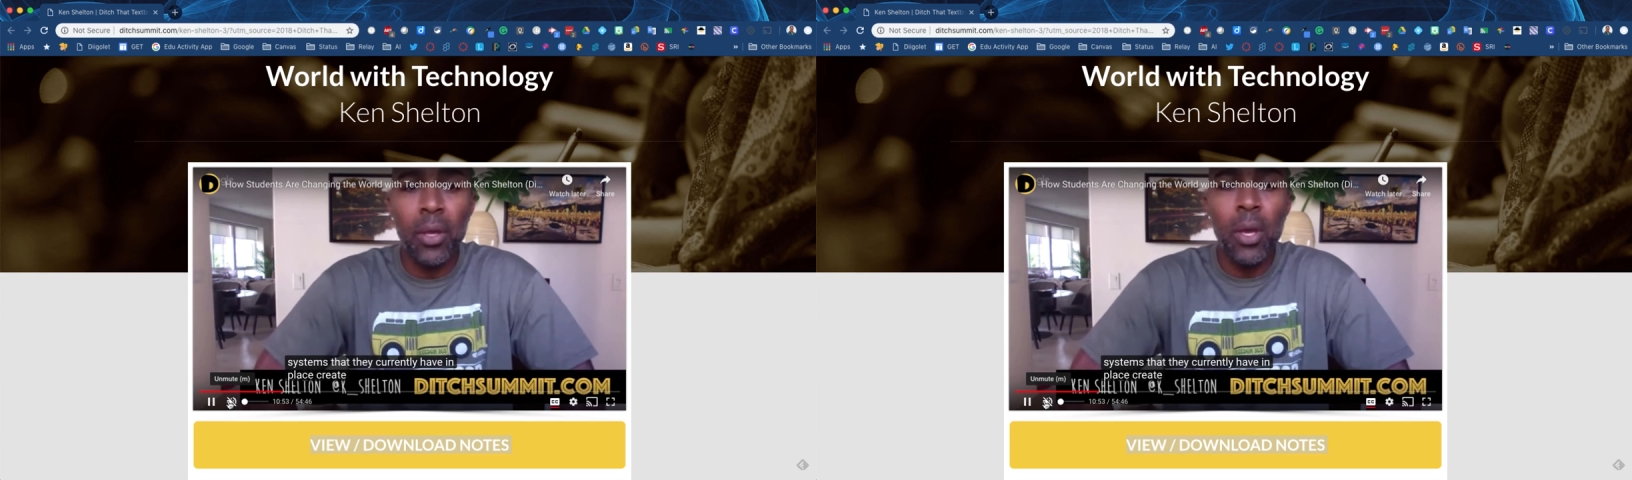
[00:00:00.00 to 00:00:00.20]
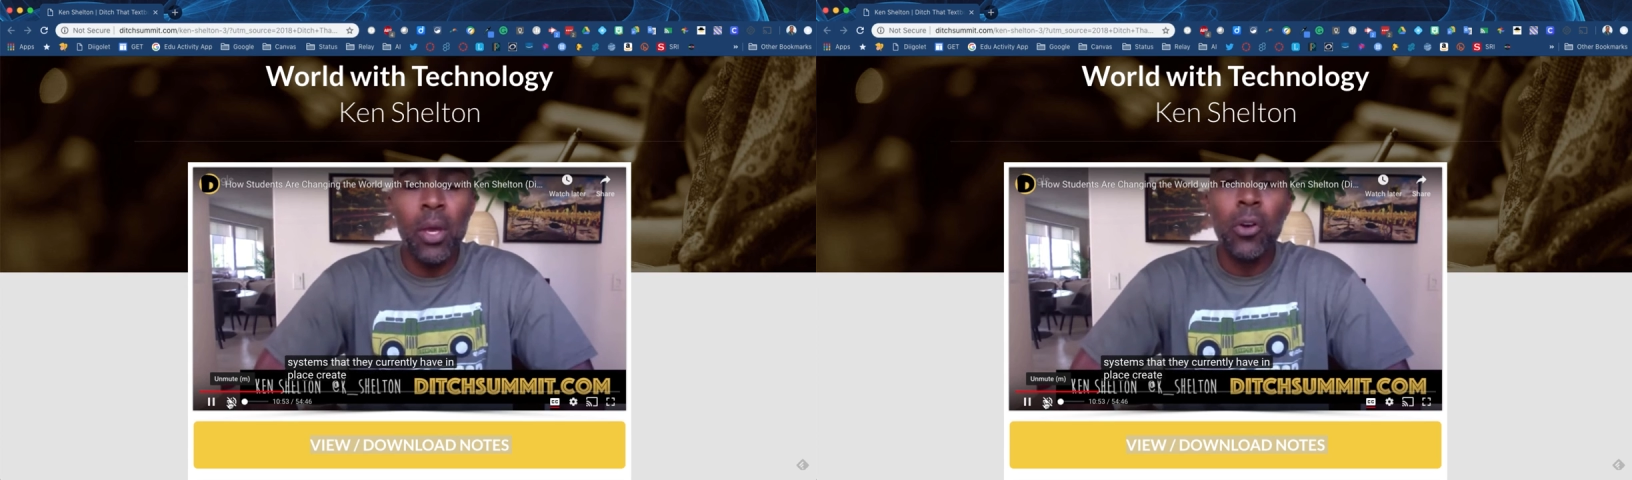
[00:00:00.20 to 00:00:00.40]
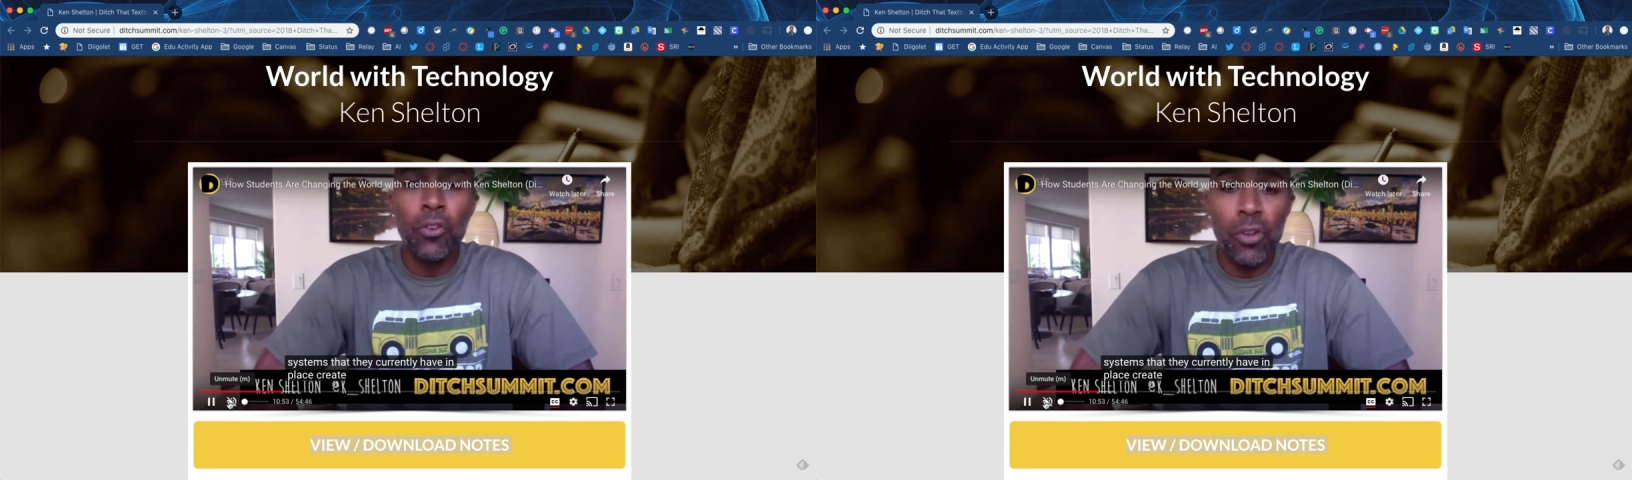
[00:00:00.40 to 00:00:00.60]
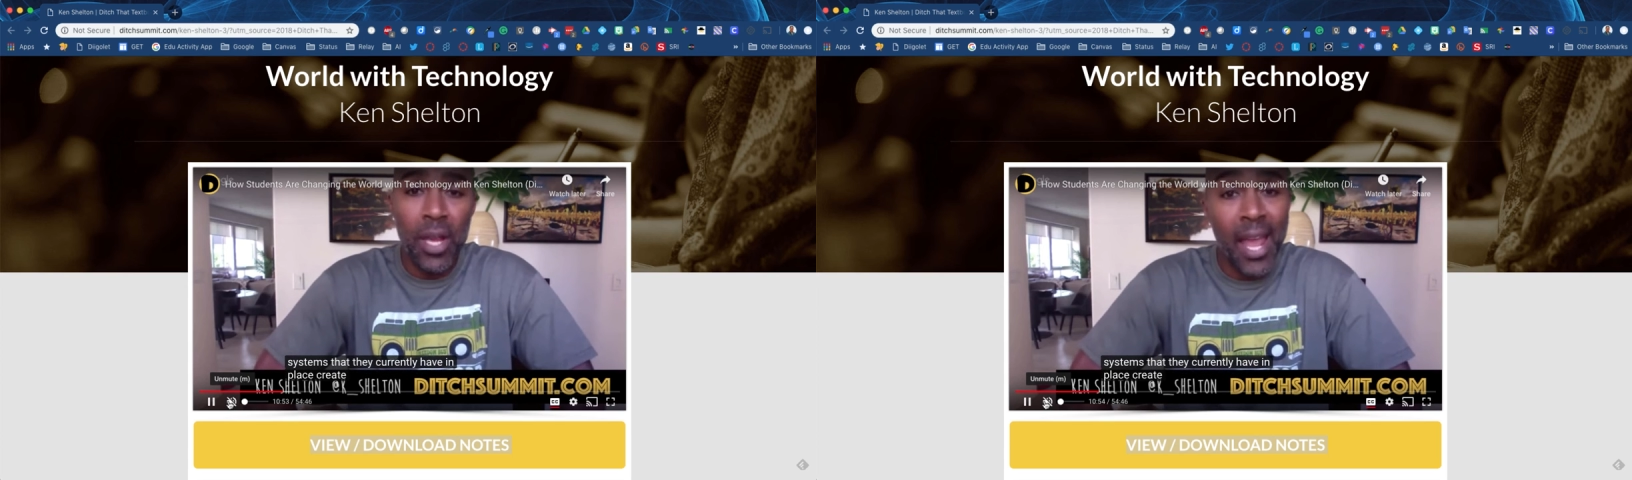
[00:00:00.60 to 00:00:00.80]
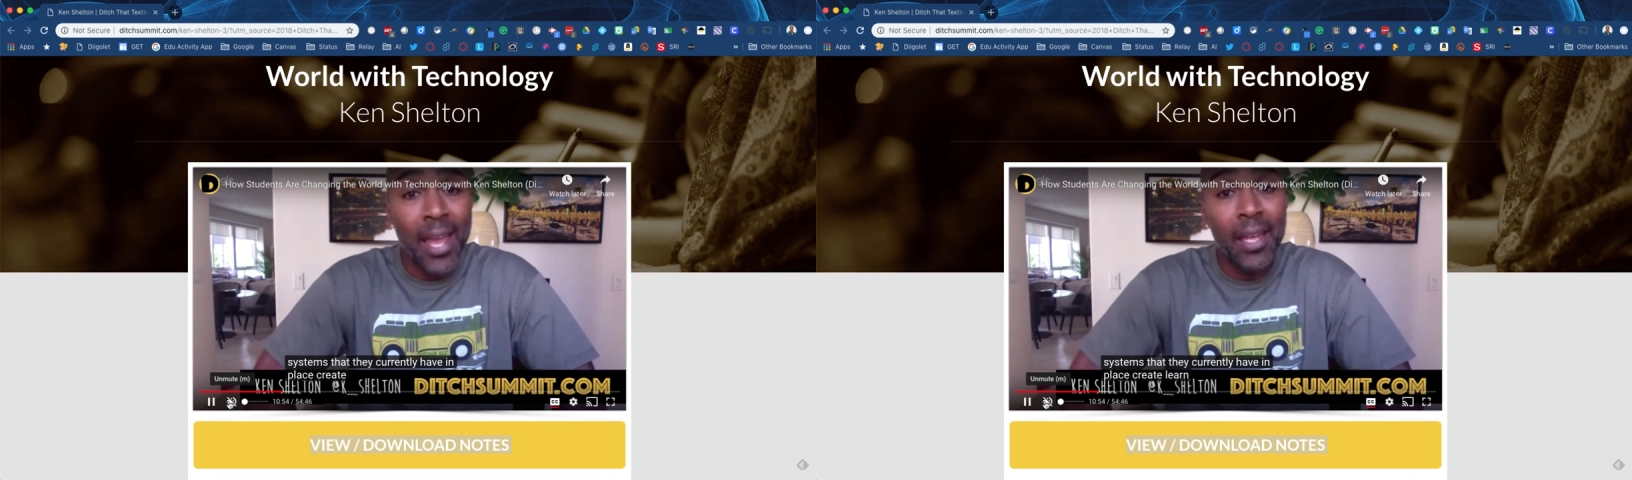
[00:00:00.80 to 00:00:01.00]
text on the
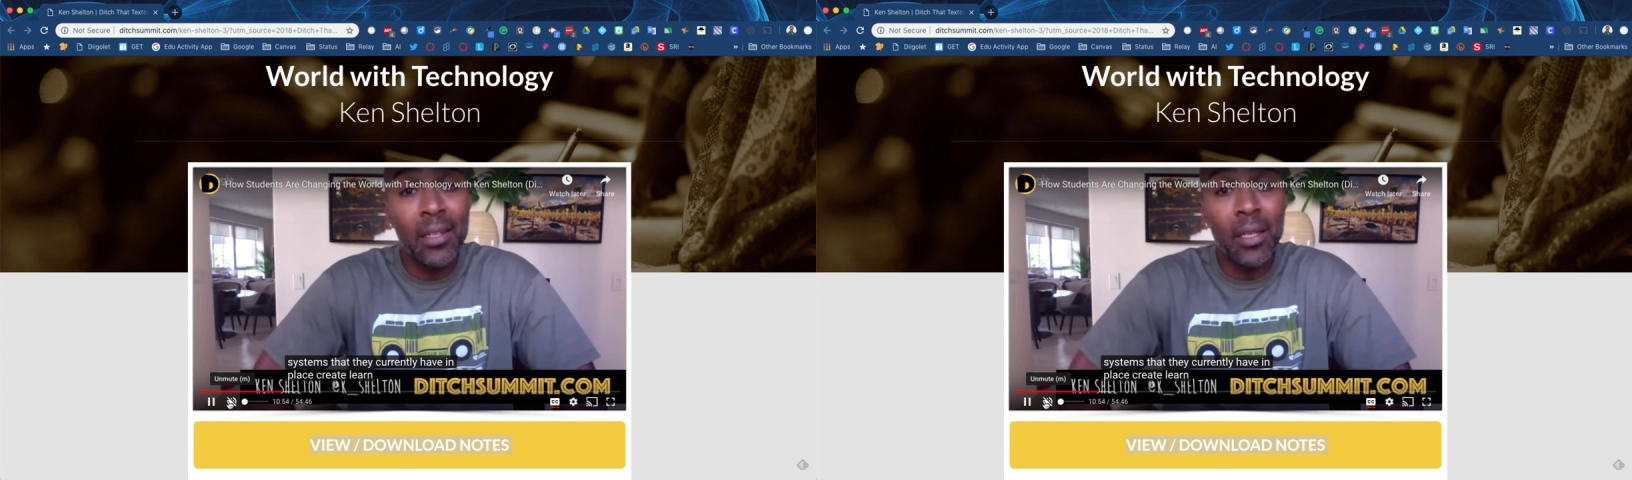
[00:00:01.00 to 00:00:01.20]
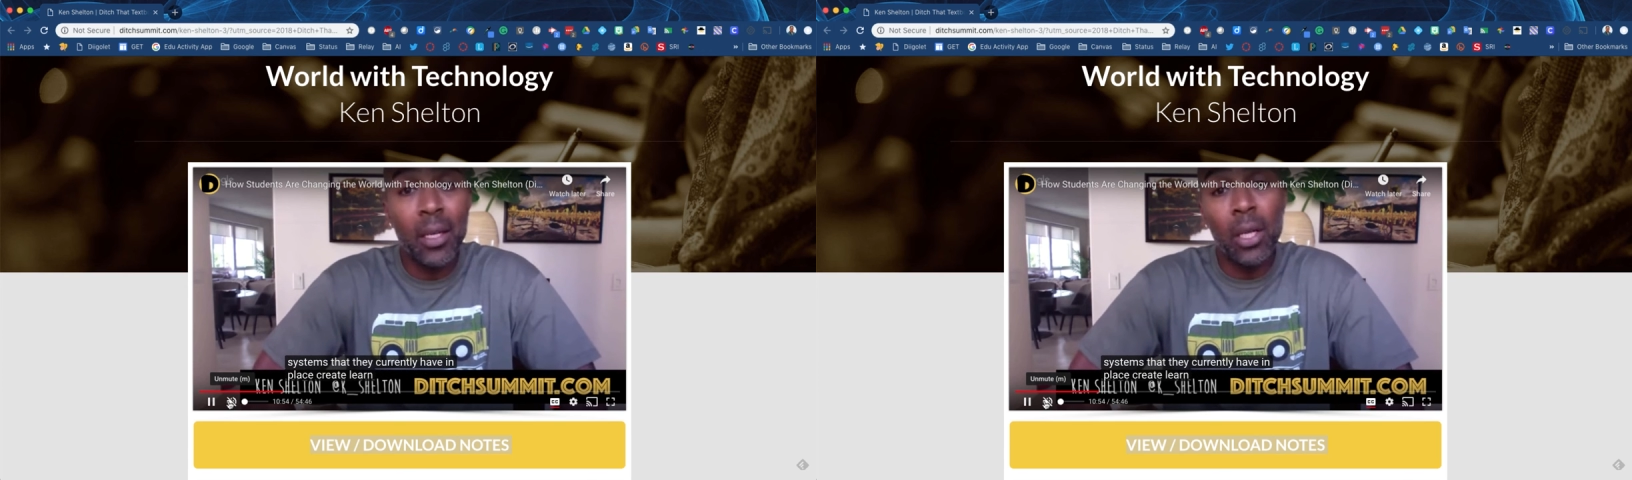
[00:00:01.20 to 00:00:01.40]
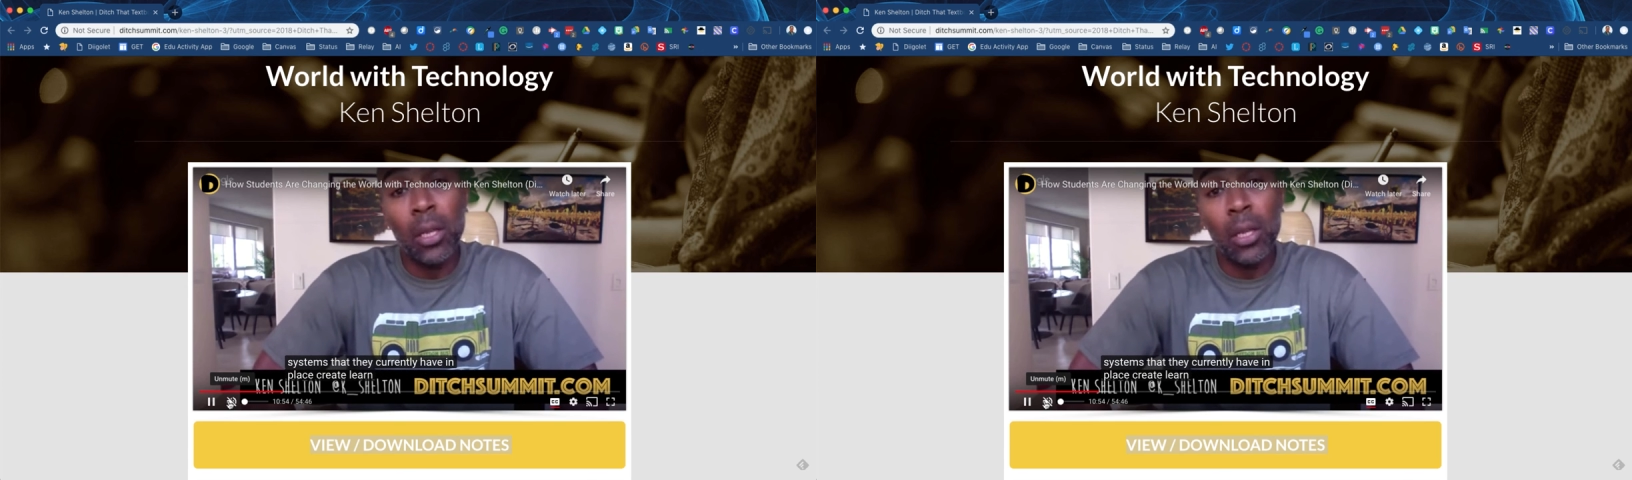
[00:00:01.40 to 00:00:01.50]
screen.